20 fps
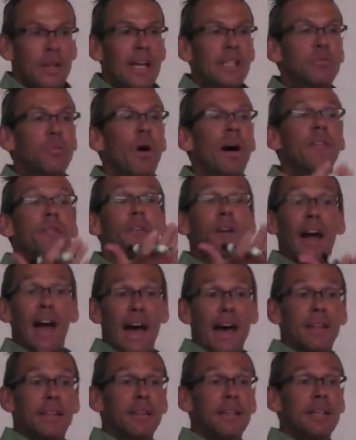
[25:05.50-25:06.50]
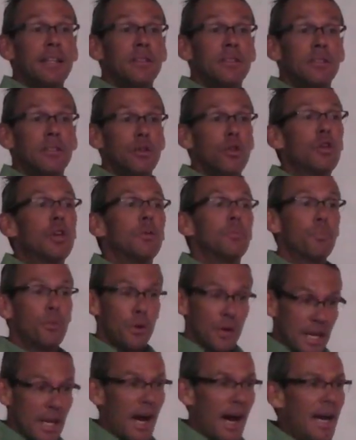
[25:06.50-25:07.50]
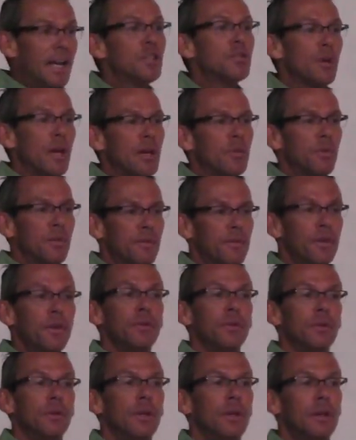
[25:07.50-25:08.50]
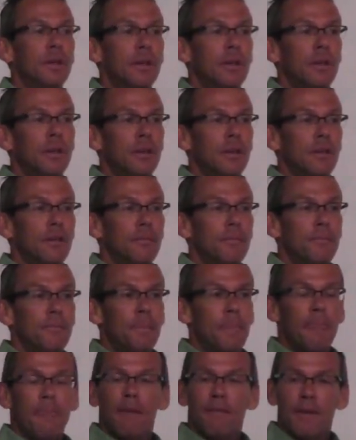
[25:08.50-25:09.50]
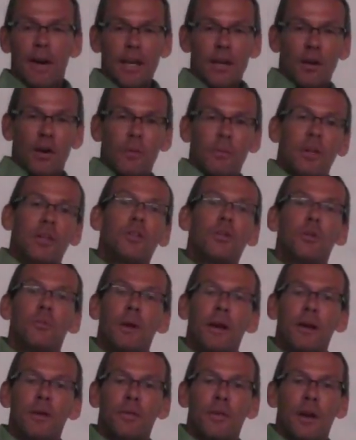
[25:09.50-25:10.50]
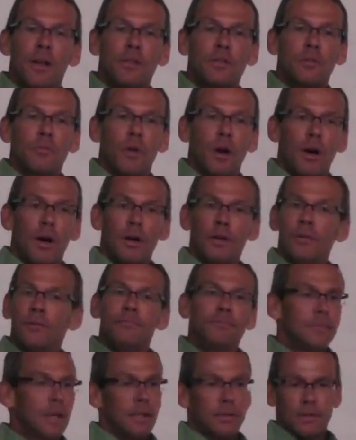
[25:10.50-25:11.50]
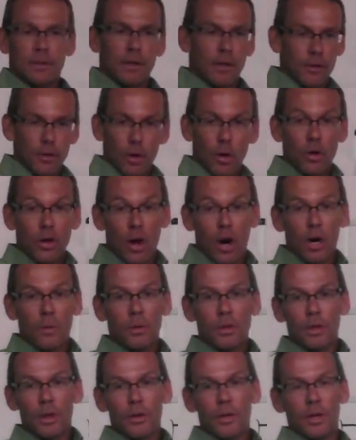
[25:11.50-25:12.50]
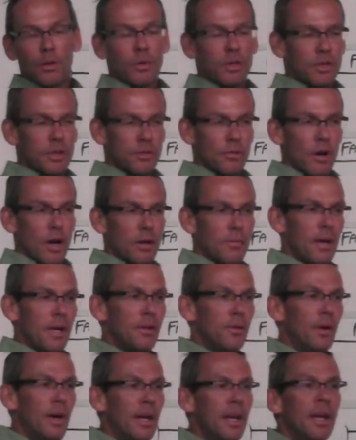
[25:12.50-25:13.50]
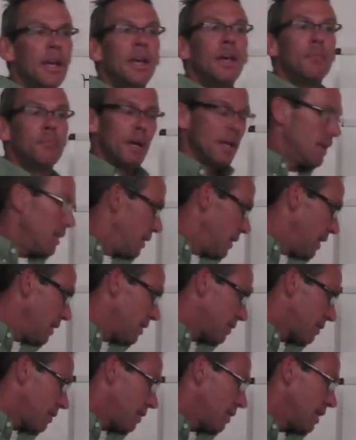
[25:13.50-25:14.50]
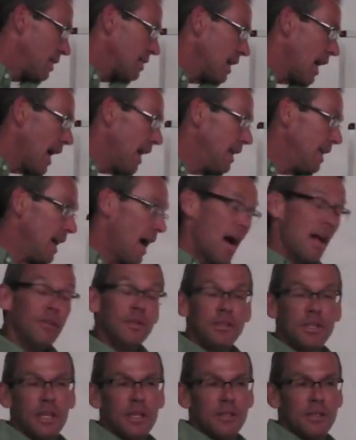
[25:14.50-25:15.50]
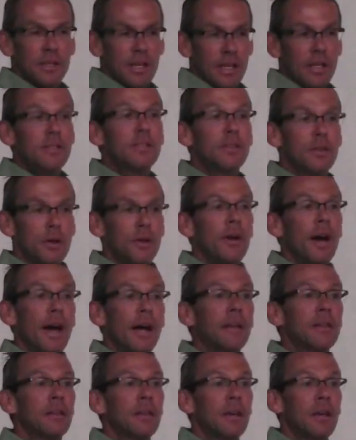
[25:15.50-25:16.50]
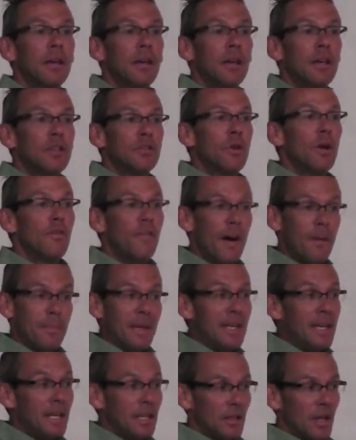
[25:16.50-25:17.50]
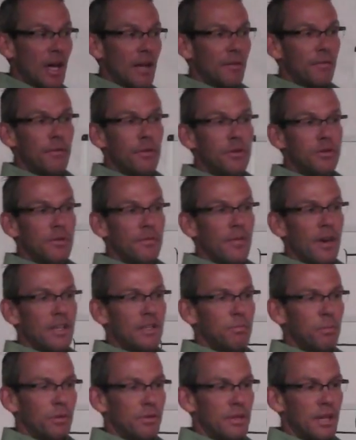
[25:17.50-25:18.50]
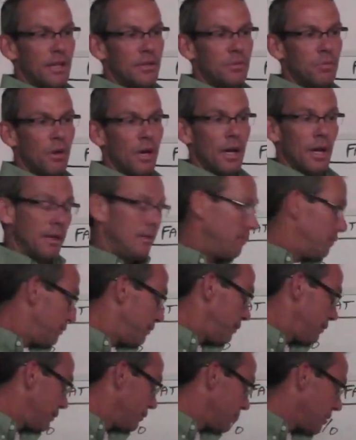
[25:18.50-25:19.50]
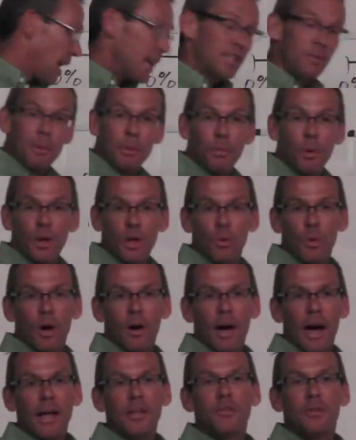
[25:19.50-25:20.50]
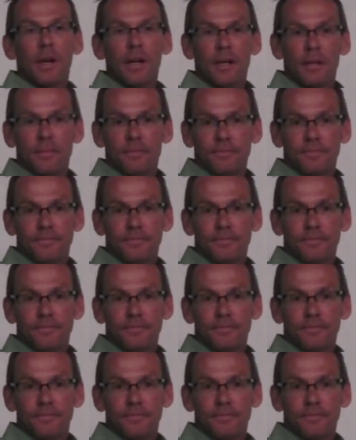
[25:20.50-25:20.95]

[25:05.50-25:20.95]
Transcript: that's why for athletes, you can pre-hydrate with food if I know I'm going to do a marathon tomorrow, that's you know the old carb loading, which is wrong by the way, but this this ideology is, is correct. So if I'm eating a lot of fruits and vegetables, guess what? I should be pretty well hydrated.